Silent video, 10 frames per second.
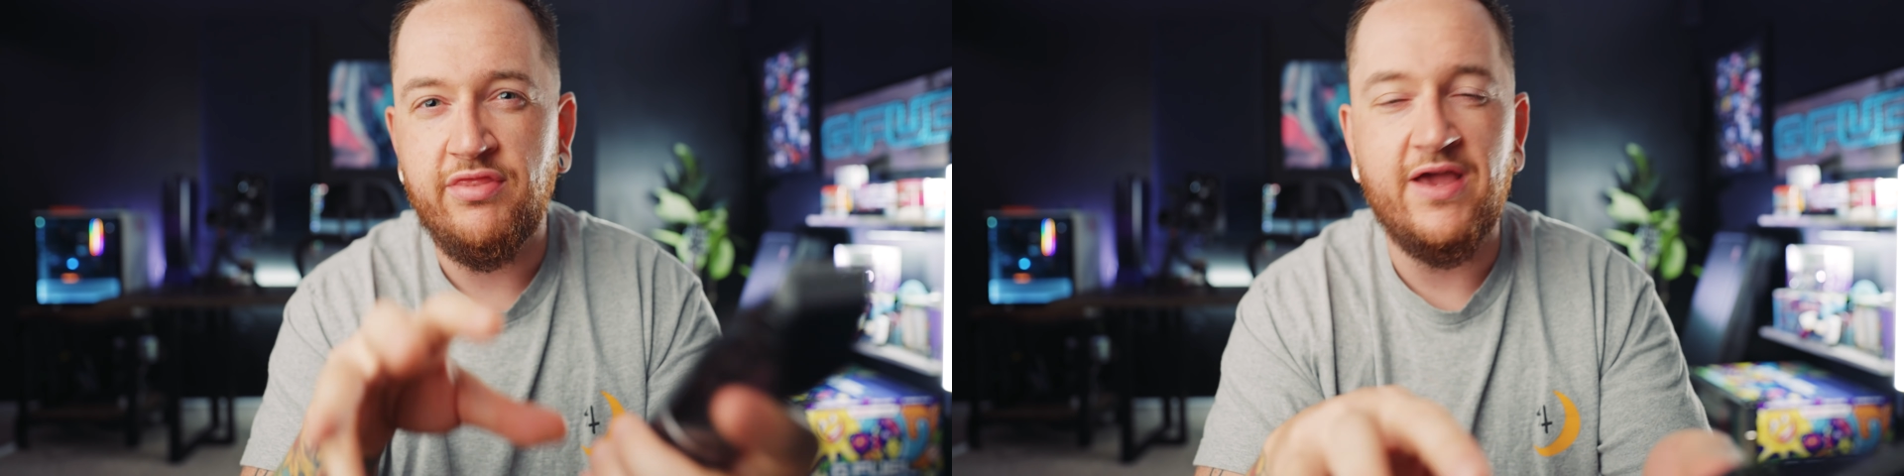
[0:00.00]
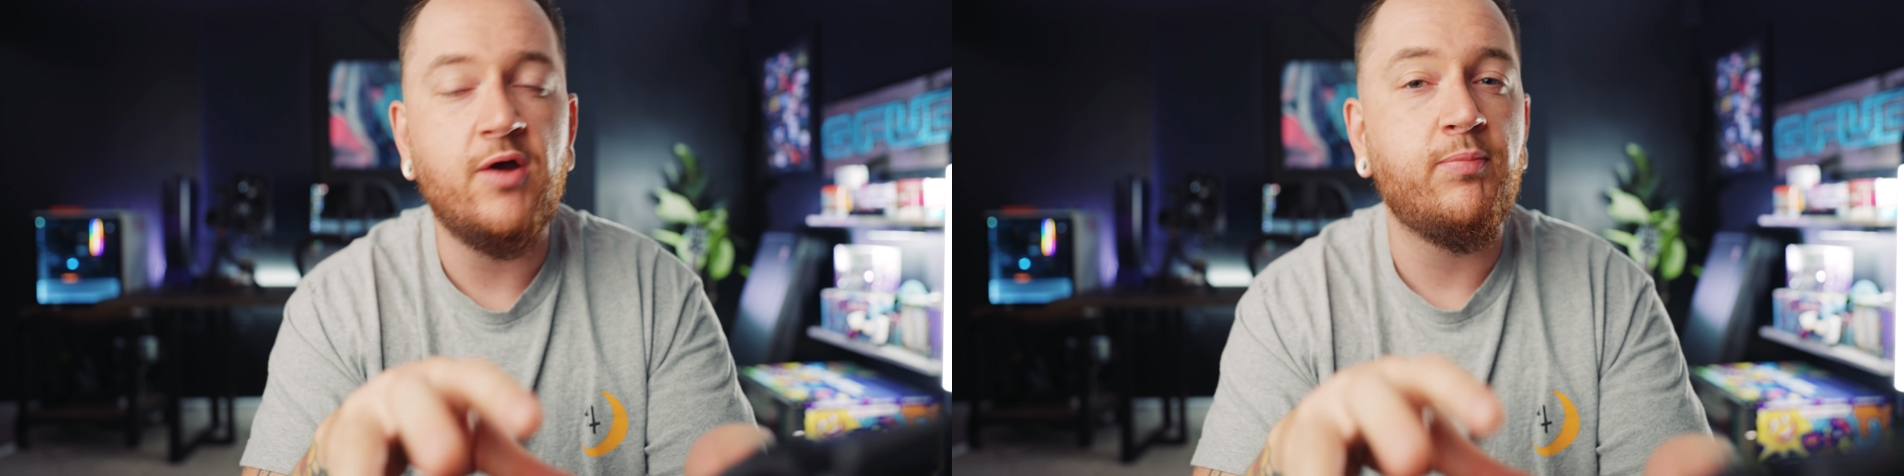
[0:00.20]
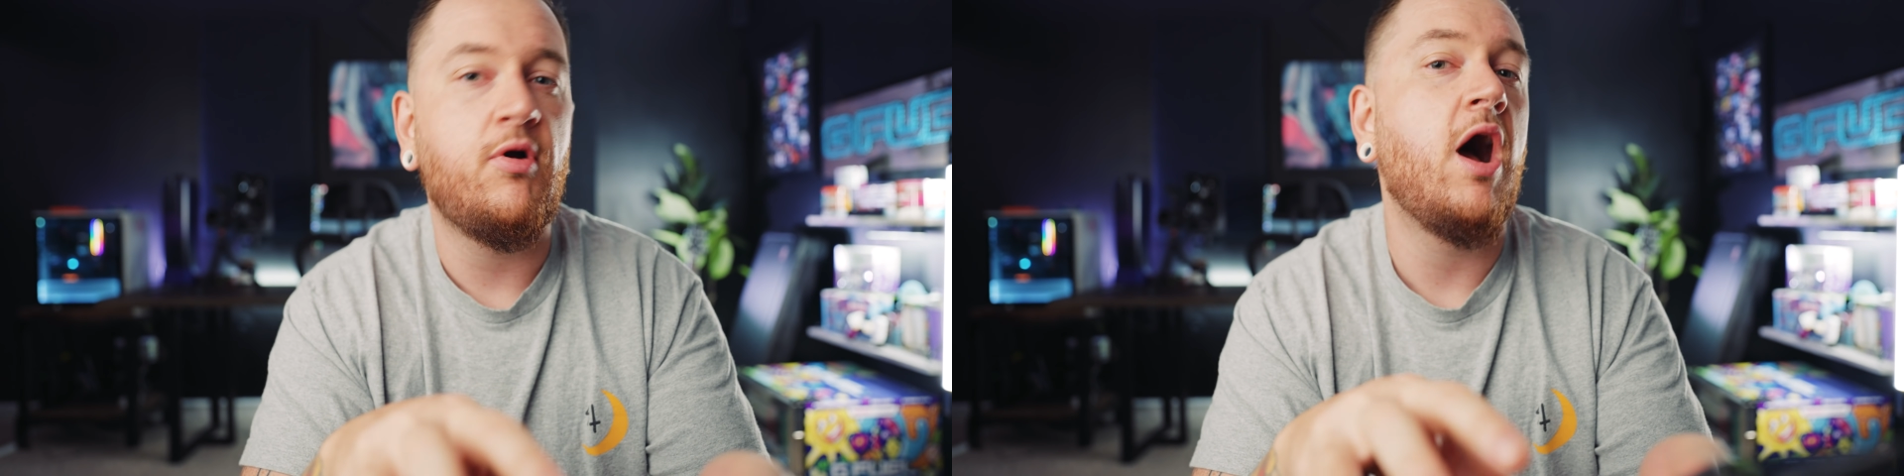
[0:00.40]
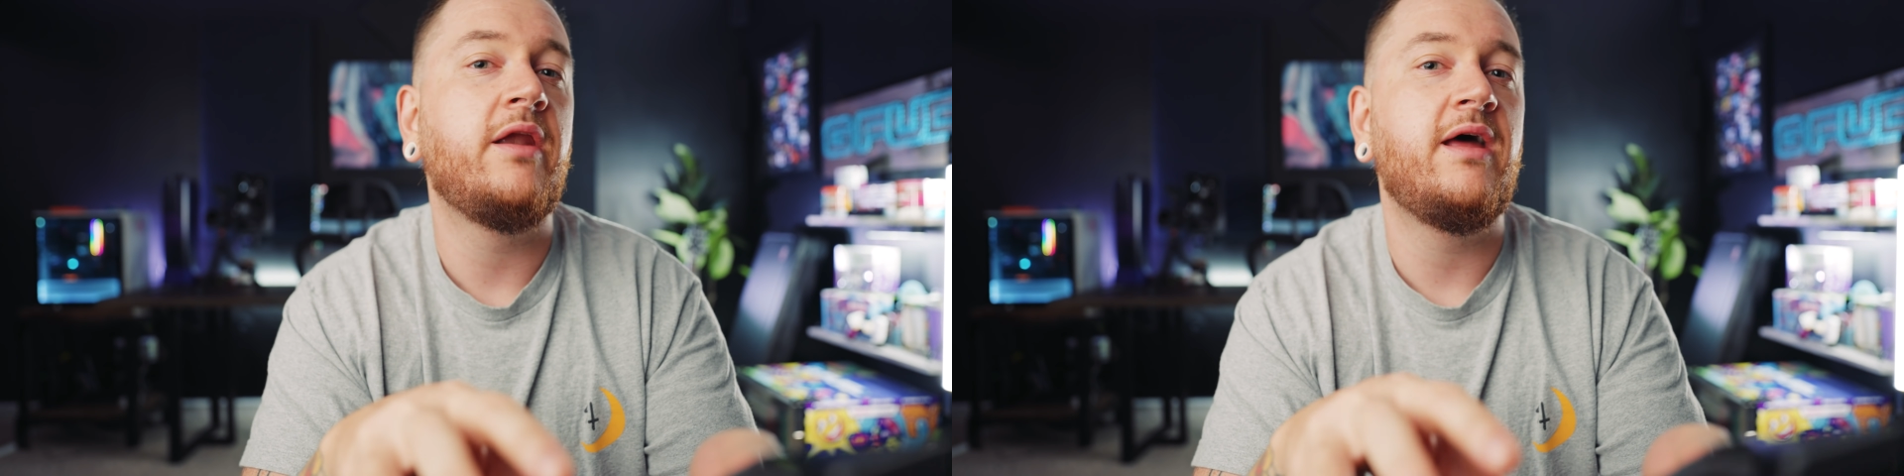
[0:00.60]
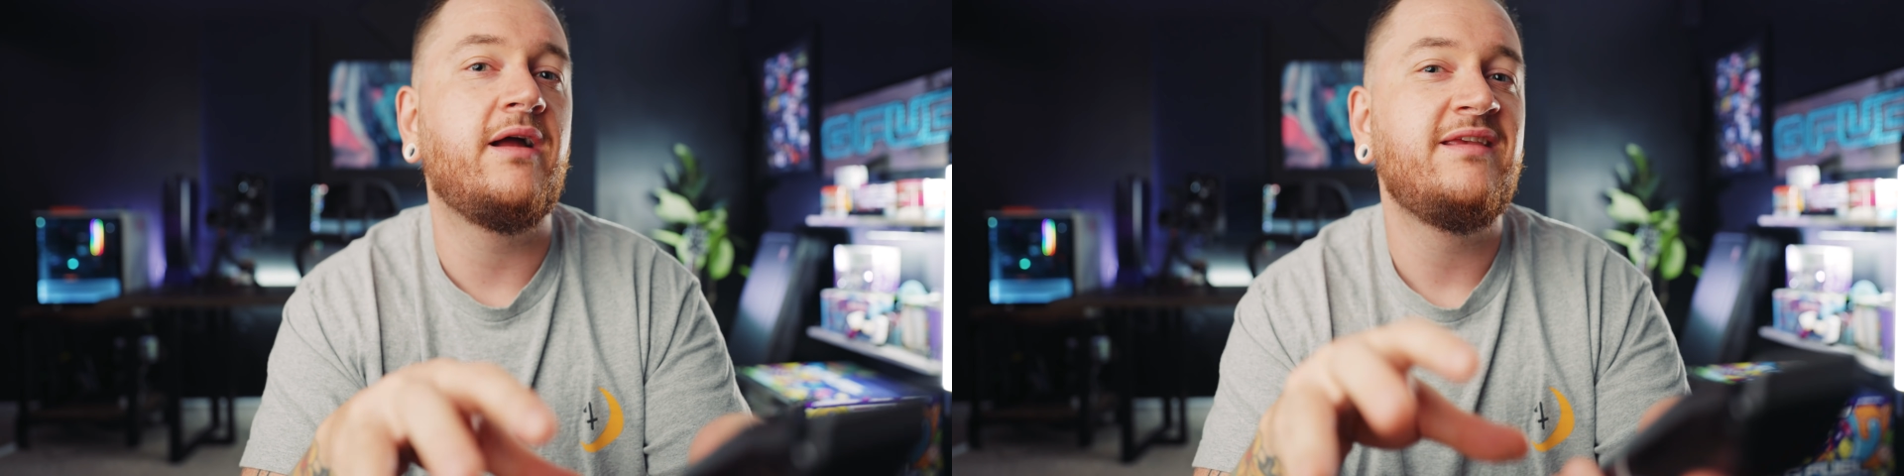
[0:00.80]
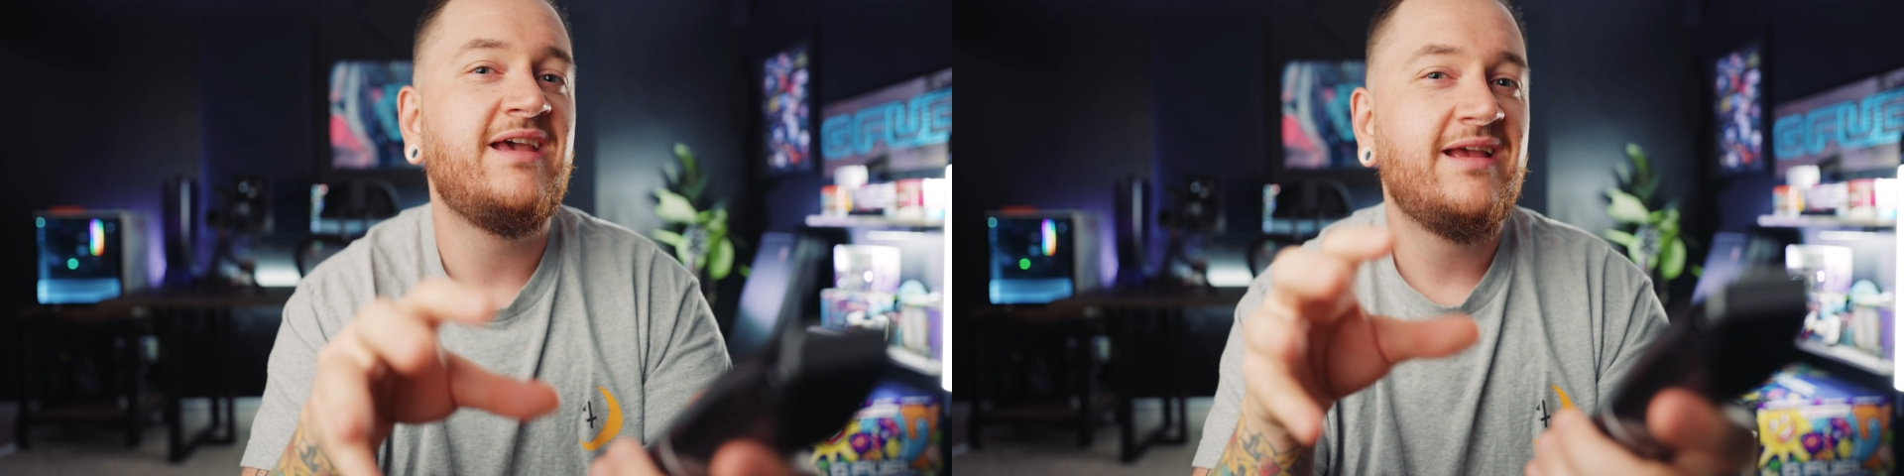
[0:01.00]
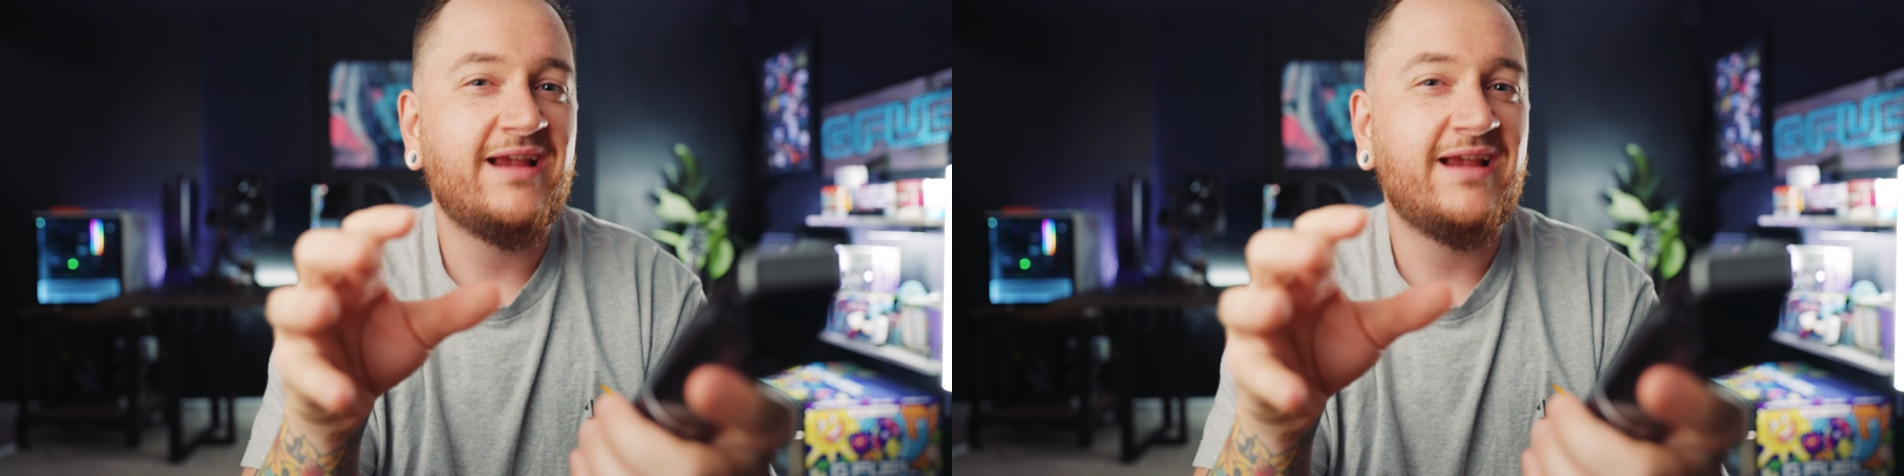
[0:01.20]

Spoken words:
their product